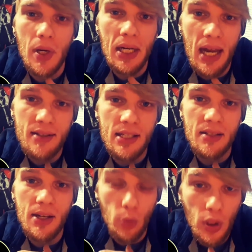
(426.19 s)
when in
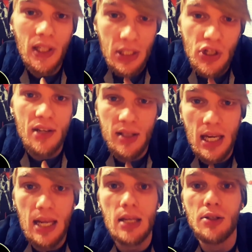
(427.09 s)
essence it really
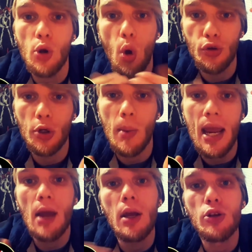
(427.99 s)
just is
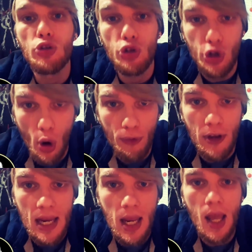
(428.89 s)
Ultraman
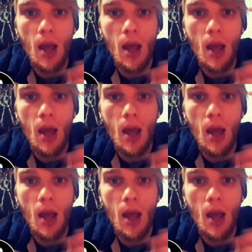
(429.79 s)
Zophy.